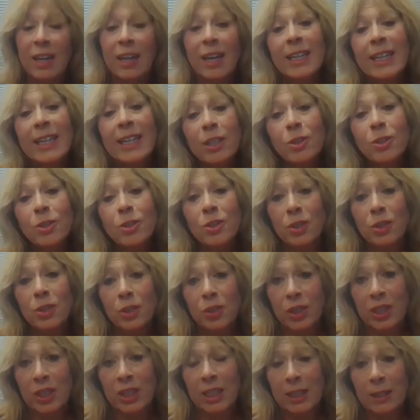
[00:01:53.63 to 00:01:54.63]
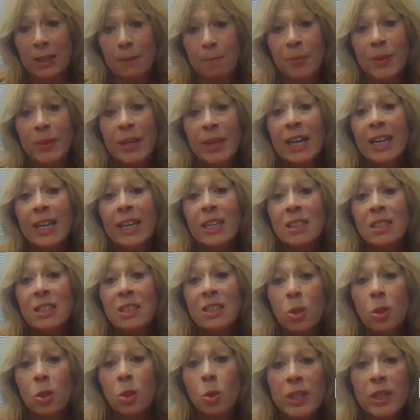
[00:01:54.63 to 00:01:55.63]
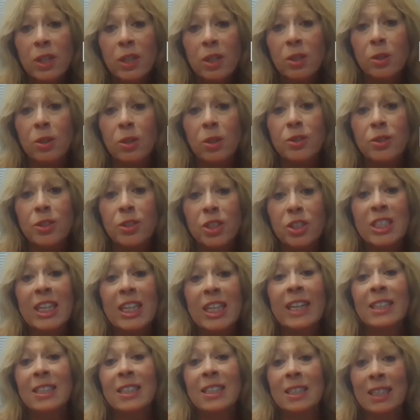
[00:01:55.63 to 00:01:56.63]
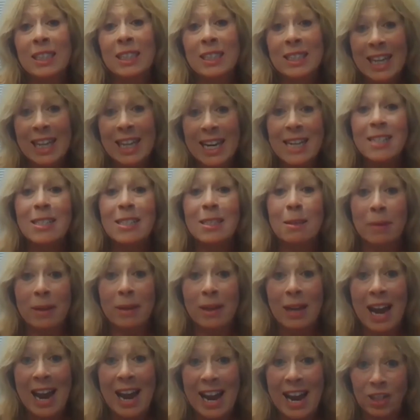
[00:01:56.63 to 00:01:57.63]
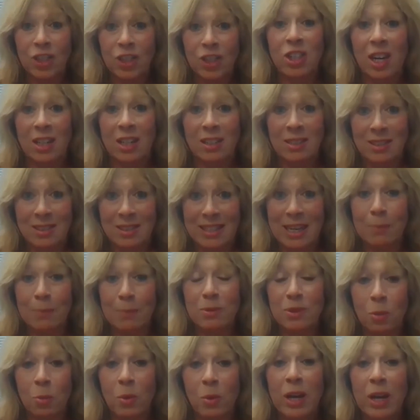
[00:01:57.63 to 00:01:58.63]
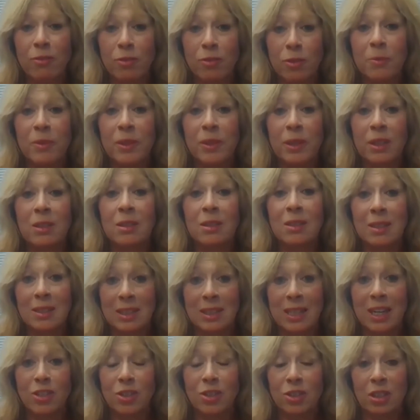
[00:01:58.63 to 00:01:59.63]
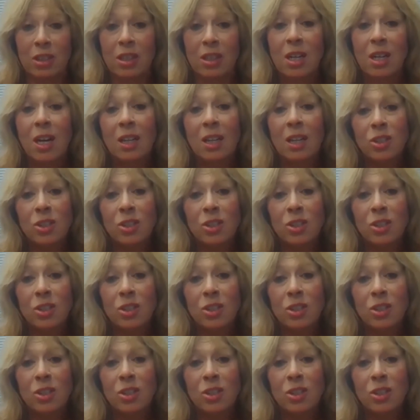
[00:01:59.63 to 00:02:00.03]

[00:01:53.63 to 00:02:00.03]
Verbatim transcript: And here's the thing it's critical to, de- to take some action steps away from the discussion.